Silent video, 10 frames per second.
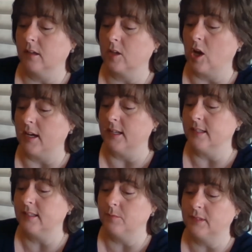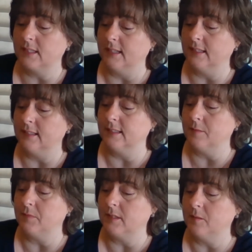caused some signs and
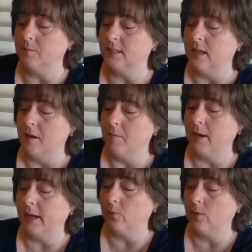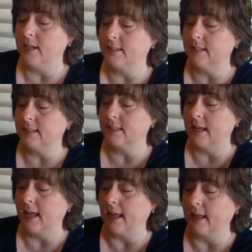symptoms, but it wasn't
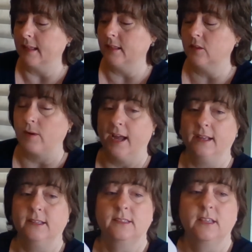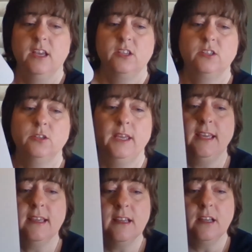anthrax. So he
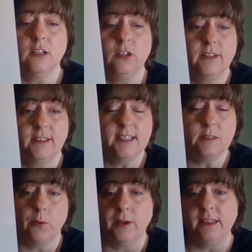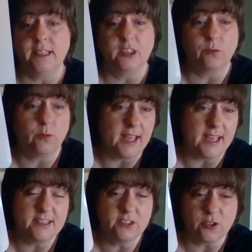can conclude at this point that the
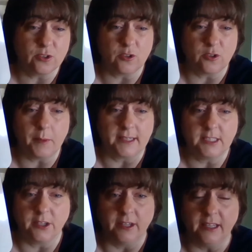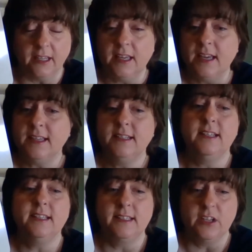red circle bacteria
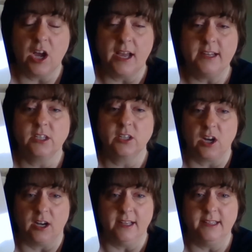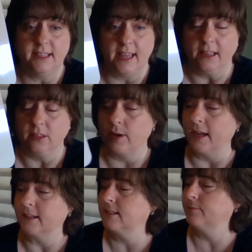does not cause
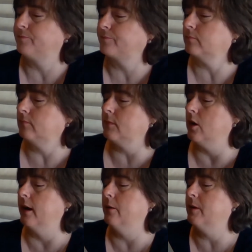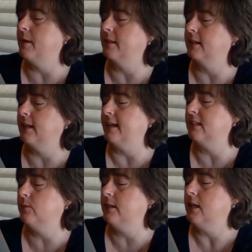anthrax. All right, what about the
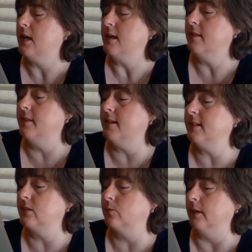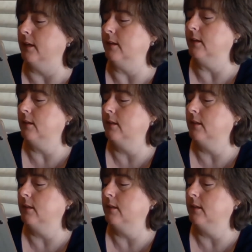last one? This one